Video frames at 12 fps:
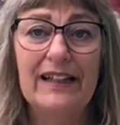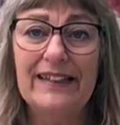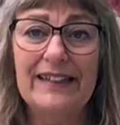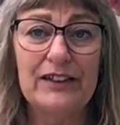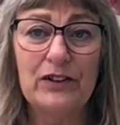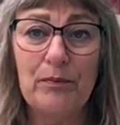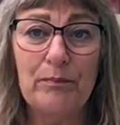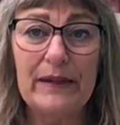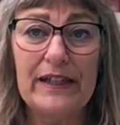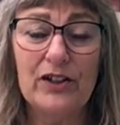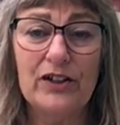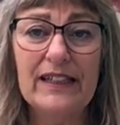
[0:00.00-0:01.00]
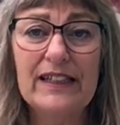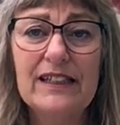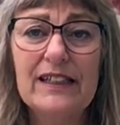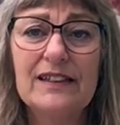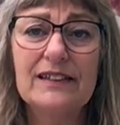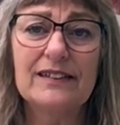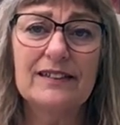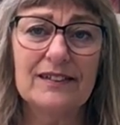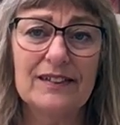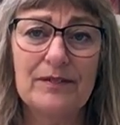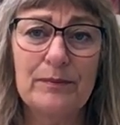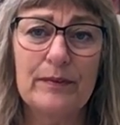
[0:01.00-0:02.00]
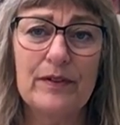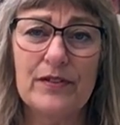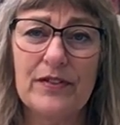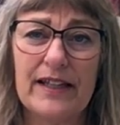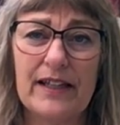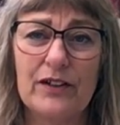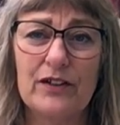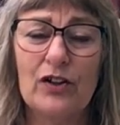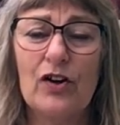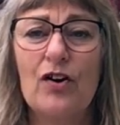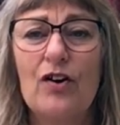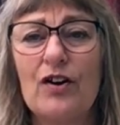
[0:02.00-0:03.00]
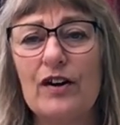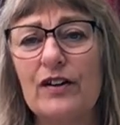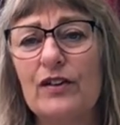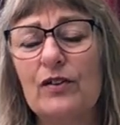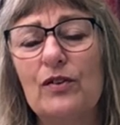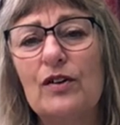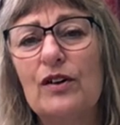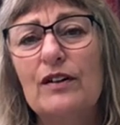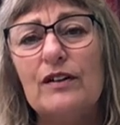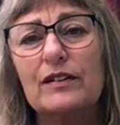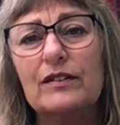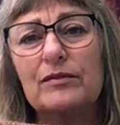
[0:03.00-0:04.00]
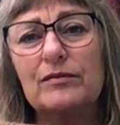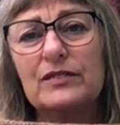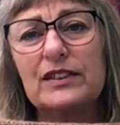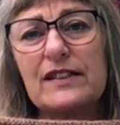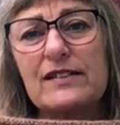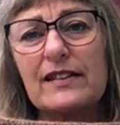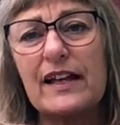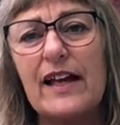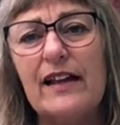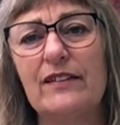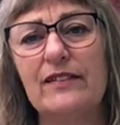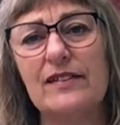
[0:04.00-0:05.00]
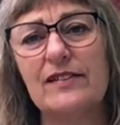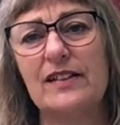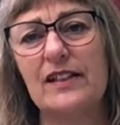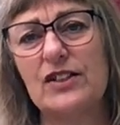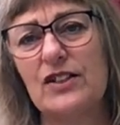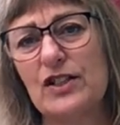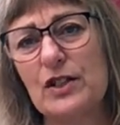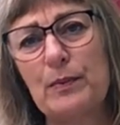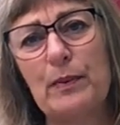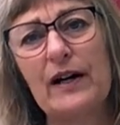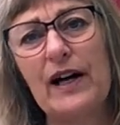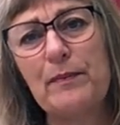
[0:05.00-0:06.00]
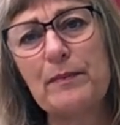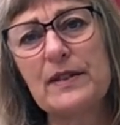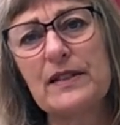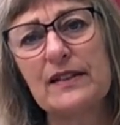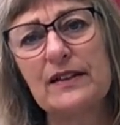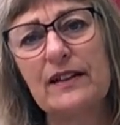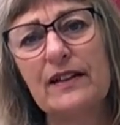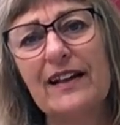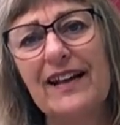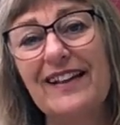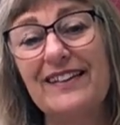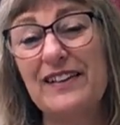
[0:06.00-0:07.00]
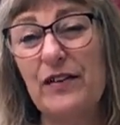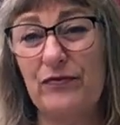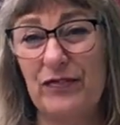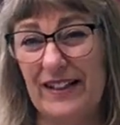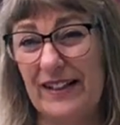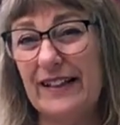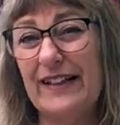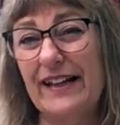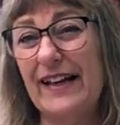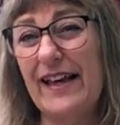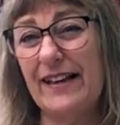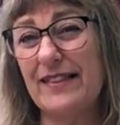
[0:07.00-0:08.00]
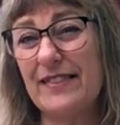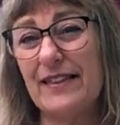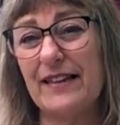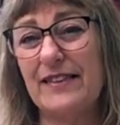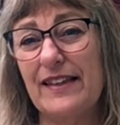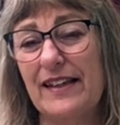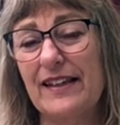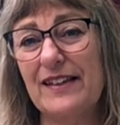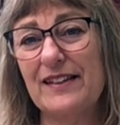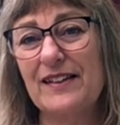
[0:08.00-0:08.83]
knit on bigger needles, thicker yarn, or just add stitches perhaps. And definitely length, I think.